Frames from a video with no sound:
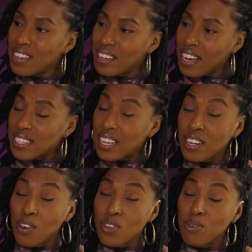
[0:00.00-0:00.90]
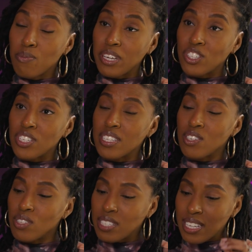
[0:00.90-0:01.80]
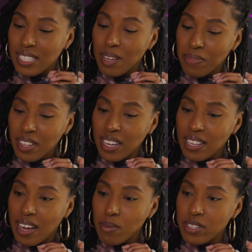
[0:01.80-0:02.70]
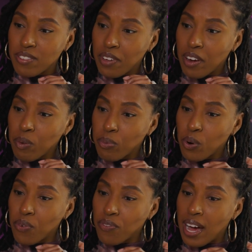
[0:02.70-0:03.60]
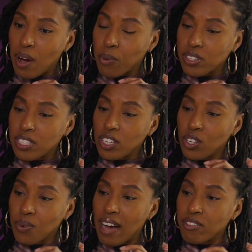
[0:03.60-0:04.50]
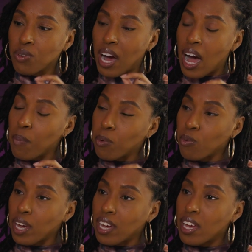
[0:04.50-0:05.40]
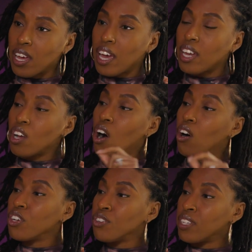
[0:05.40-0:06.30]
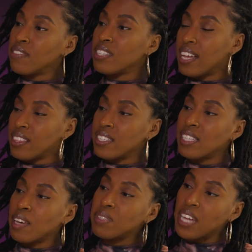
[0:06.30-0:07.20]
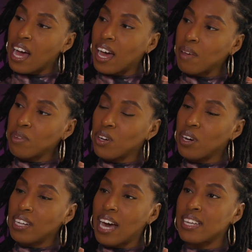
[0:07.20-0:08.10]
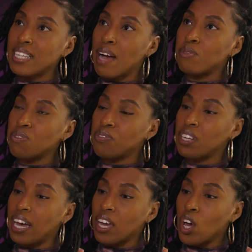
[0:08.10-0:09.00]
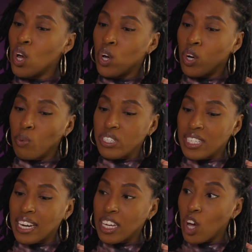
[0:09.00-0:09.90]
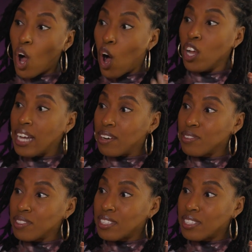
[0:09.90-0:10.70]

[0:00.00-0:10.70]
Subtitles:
Yes. And no, you said something that was very profound where you said you don't have to operate in all your gifts at the same time. A lot of times we feel like we just got to get it all out.